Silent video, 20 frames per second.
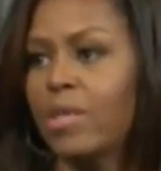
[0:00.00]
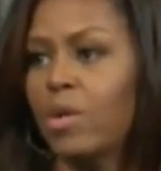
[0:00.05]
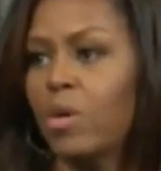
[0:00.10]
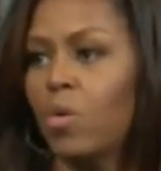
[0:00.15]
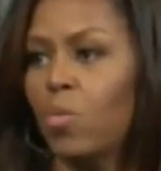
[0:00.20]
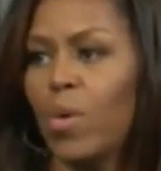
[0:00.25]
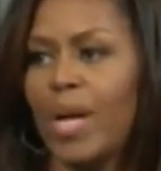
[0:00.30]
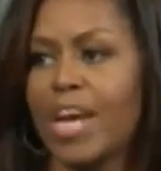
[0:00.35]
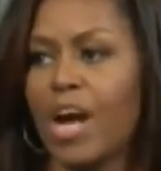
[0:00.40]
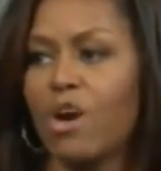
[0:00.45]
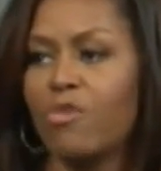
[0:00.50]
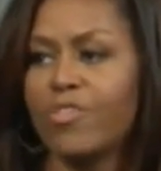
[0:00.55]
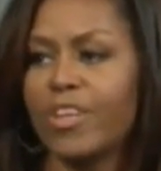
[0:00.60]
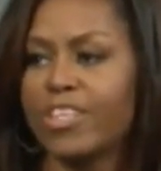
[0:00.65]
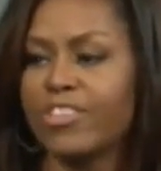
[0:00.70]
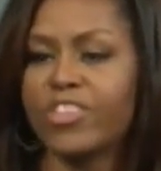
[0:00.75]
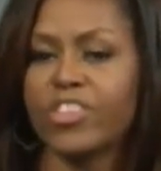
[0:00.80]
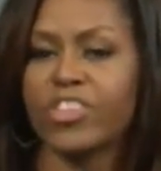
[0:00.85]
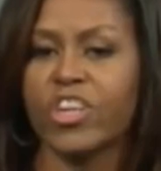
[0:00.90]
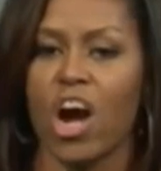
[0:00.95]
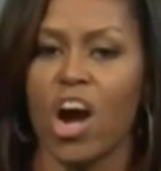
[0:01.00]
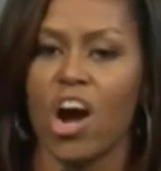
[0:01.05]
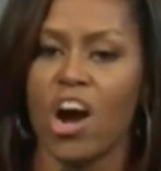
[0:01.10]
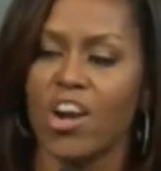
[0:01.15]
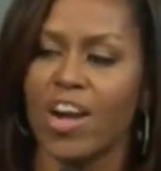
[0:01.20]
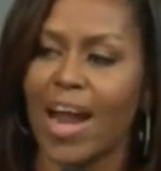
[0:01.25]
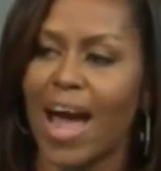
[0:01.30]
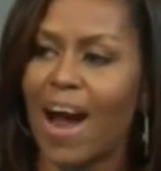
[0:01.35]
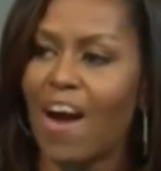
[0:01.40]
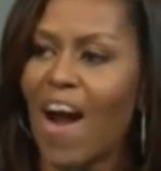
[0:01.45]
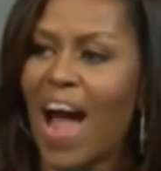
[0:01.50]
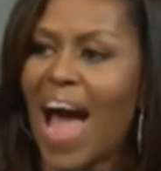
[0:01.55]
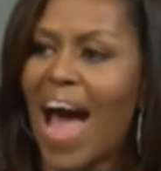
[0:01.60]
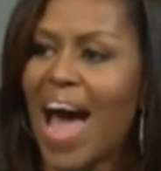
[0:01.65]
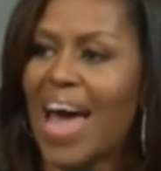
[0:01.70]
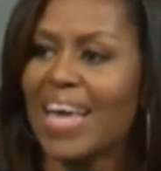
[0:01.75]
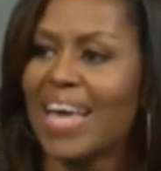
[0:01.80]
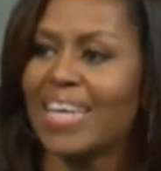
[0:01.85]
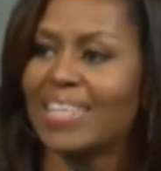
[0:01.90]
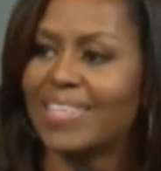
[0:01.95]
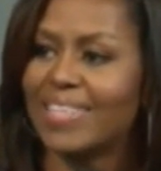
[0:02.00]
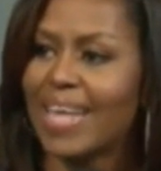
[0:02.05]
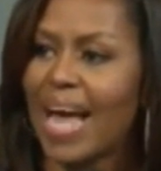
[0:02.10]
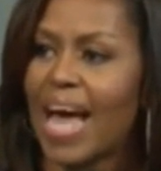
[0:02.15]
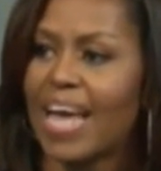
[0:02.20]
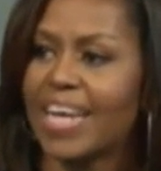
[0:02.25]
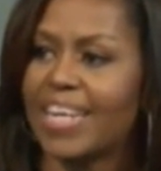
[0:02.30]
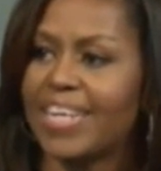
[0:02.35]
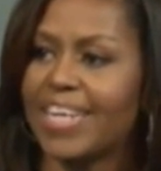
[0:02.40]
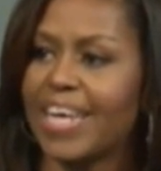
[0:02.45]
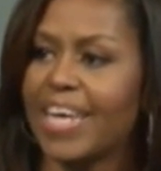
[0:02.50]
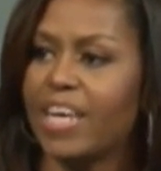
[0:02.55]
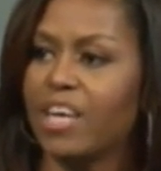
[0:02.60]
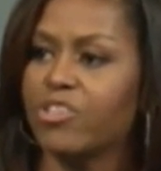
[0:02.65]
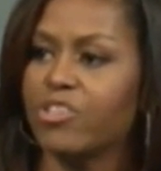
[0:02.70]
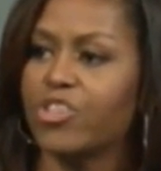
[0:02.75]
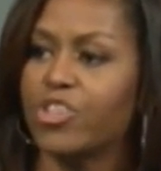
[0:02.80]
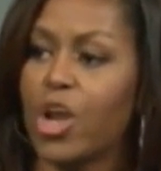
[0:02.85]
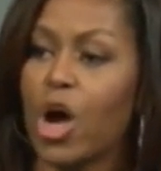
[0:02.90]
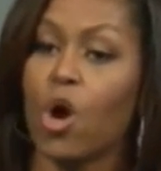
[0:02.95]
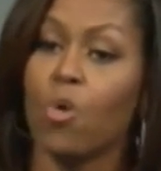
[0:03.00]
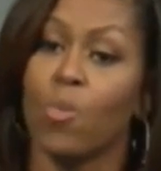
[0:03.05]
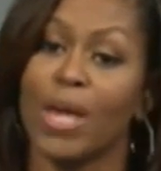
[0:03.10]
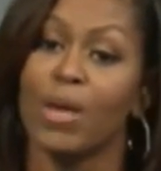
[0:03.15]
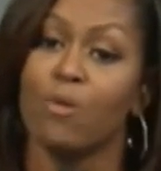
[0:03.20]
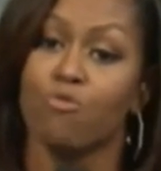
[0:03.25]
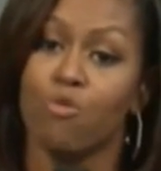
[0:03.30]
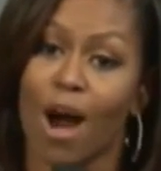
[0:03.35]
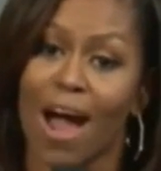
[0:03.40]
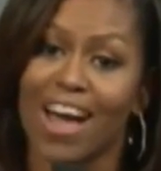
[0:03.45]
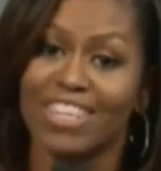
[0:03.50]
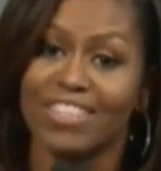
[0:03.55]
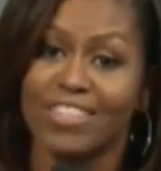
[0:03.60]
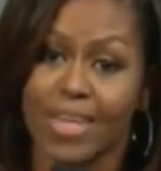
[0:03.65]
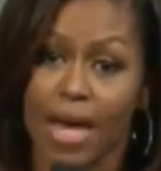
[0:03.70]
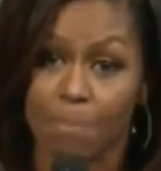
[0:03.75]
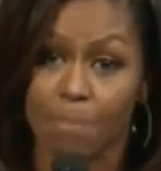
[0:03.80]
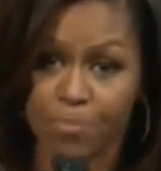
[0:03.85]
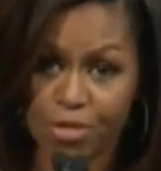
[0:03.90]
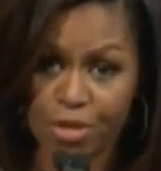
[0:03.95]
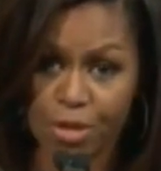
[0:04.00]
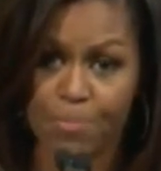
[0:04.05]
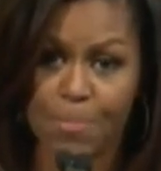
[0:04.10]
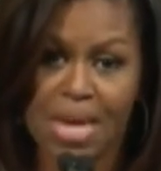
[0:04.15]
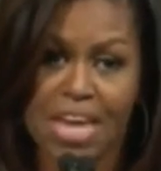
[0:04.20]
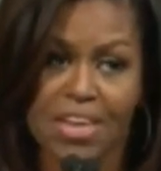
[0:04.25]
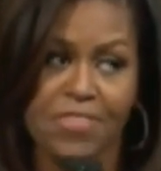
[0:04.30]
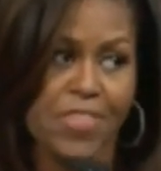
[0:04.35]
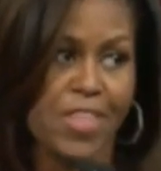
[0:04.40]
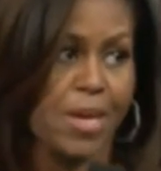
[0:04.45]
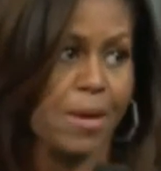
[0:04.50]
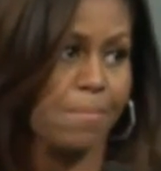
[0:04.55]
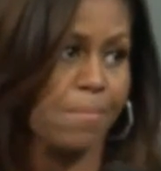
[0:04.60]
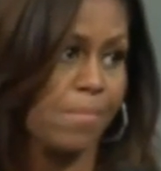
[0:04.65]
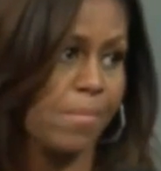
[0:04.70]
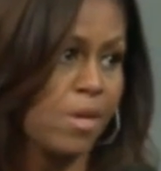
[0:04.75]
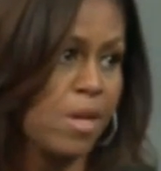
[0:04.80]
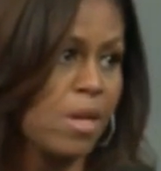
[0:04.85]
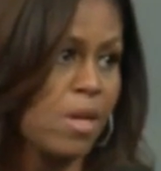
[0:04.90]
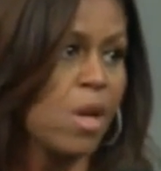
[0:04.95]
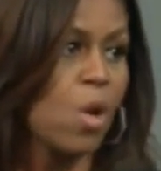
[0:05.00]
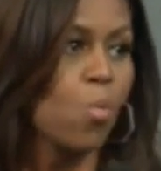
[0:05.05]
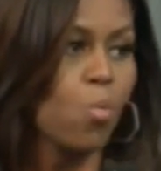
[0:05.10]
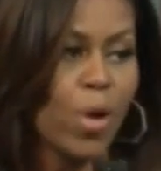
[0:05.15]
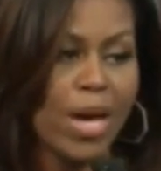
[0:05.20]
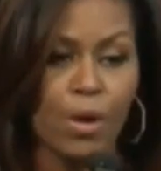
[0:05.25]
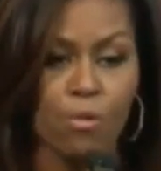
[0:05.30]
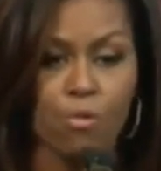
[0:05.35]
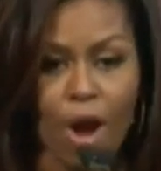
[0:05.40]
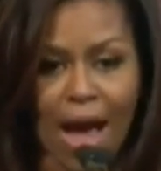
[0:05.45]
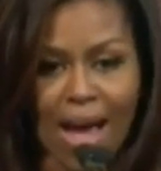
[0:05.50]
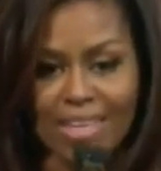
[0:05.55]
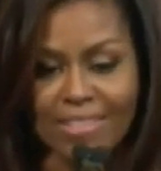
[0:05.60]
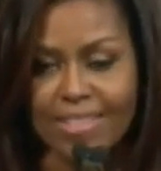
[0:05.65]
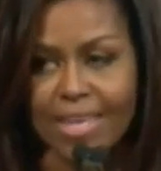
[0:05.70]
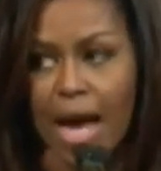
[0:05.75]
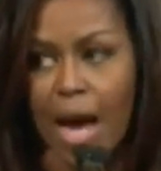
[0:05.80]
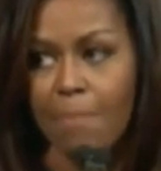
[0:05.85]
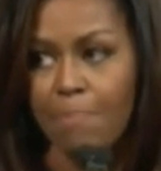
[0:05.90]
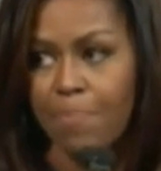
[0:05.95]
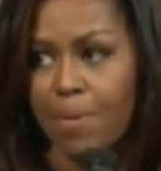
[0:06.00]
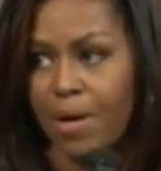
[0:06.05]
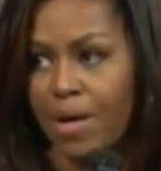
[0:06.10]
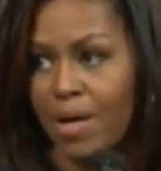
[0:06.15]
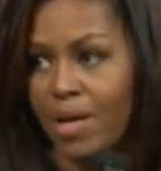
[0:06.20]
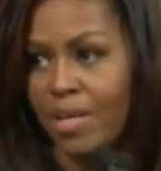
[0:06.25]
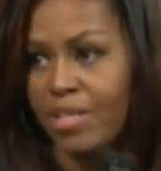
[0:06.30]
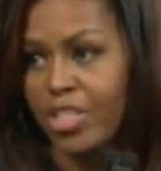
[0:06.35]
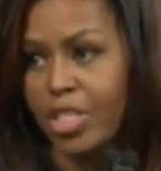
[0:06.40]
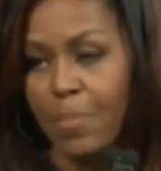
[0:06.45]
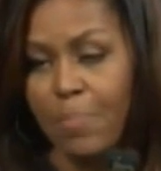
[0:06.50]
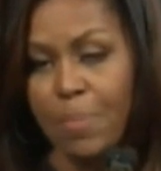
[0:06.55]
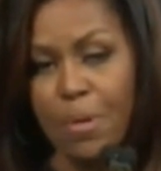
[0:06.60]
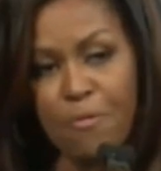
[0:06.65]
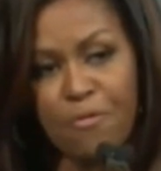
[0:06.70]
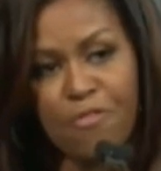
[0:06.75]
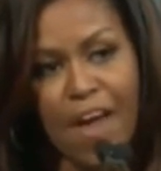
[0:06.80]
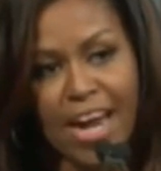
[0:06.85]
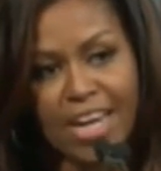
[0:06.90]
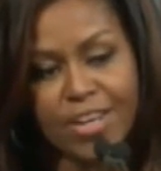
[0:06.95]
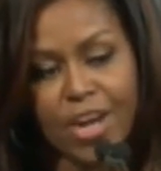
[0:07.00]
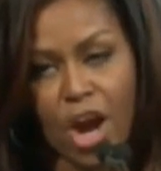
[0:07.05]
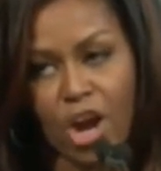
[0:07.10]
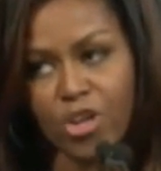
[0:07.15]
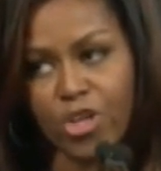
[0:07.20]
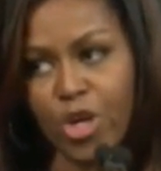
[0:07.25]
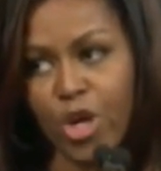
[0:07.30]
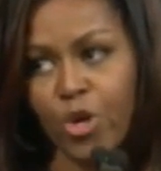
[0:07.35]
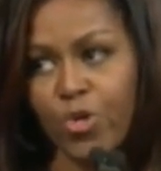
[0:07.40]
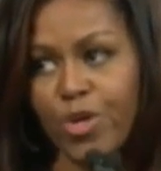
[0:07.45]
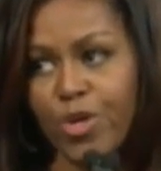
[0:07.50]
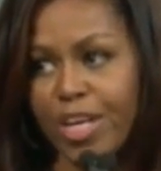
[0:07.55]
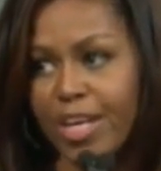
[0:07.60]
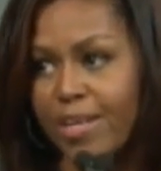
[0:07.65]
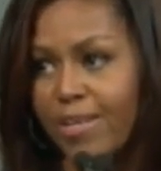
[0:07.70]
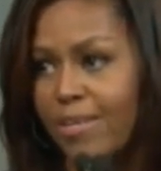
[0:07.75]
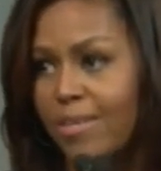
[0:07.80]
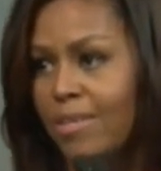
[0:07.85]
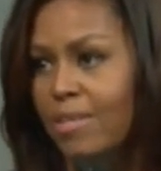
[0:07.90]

we don't discard our highest ideals. No, we rise up to meet them. We rise up to perfect our union.